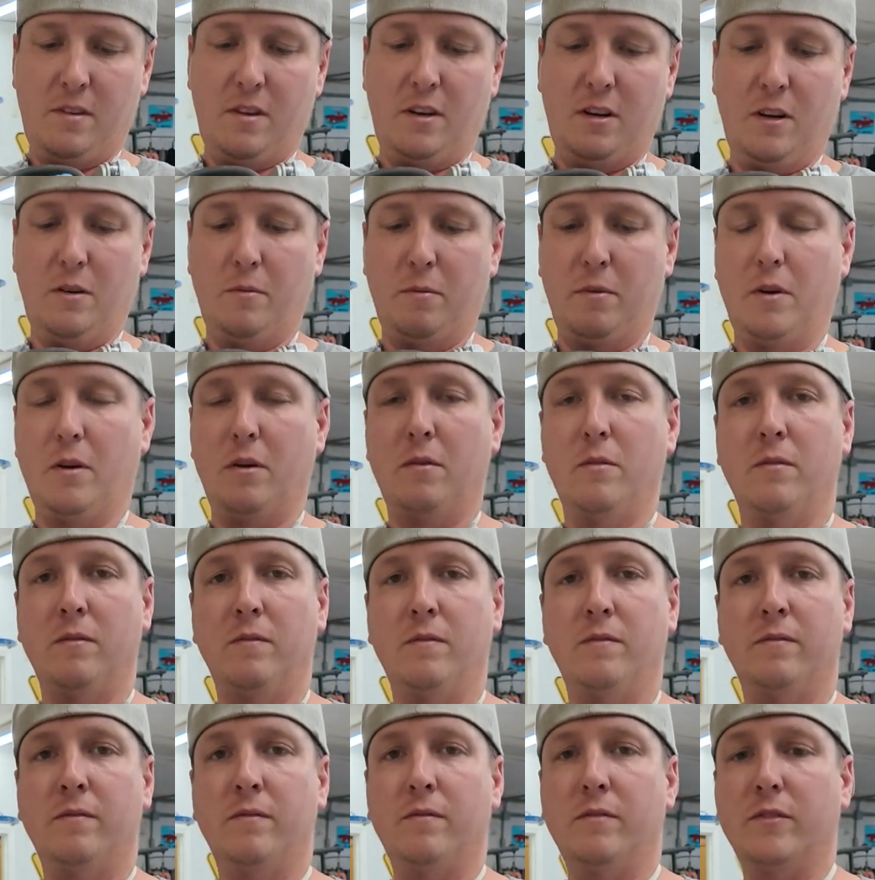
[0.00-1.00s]
There we go,
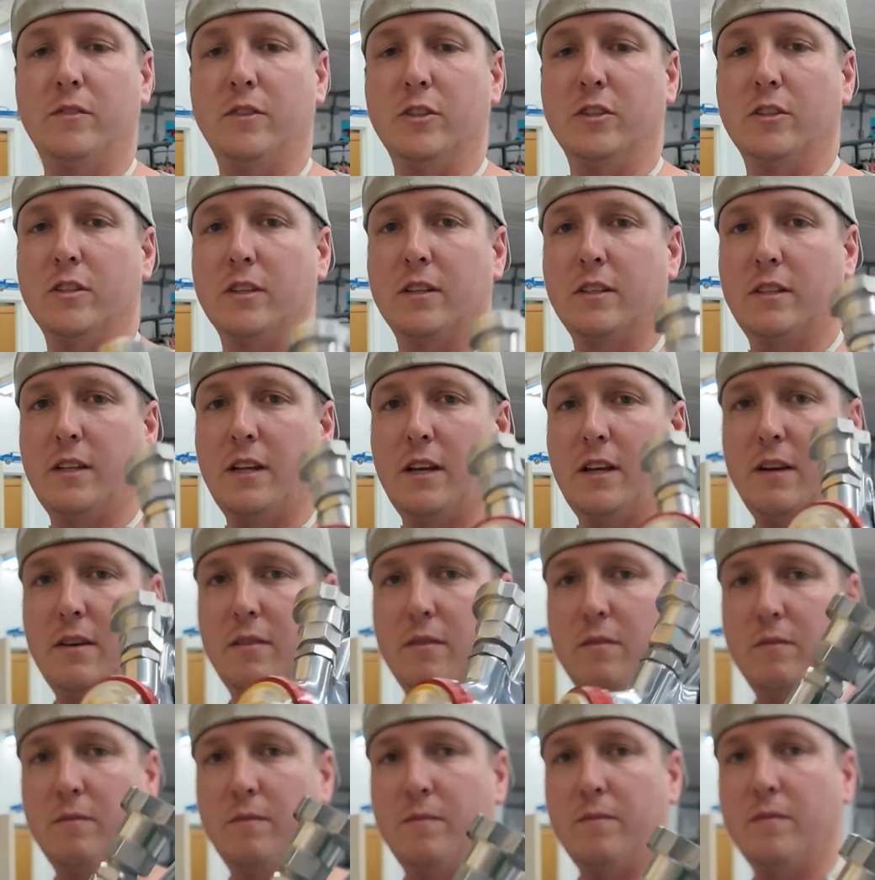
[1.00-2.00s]
just like
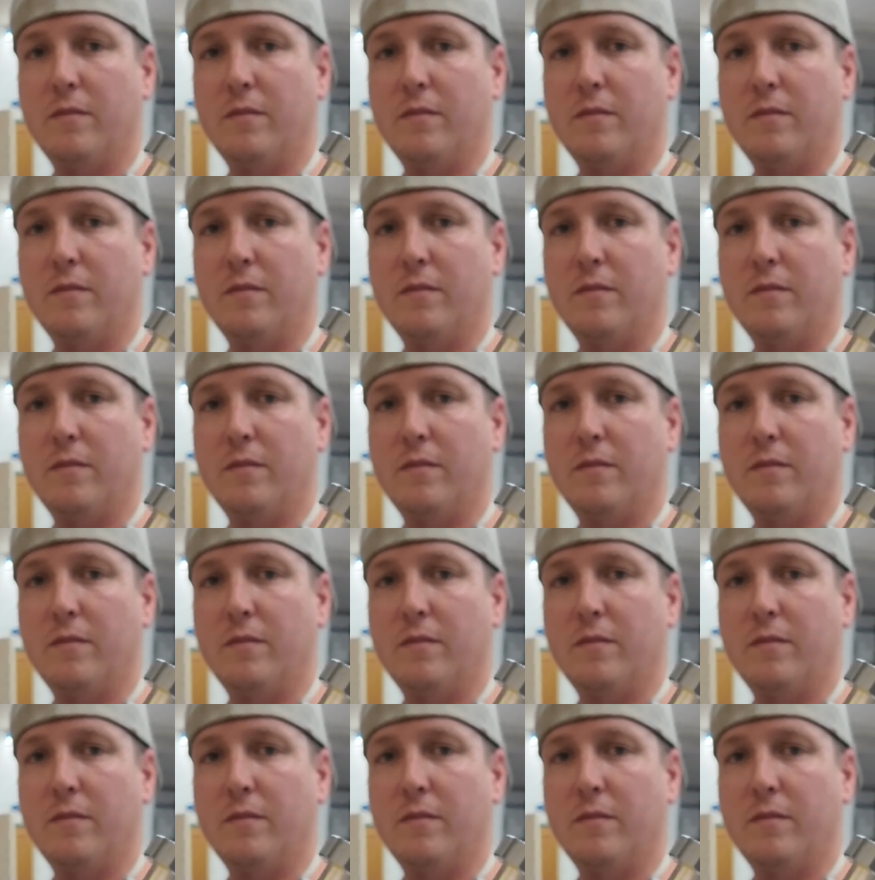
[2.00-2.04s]
that.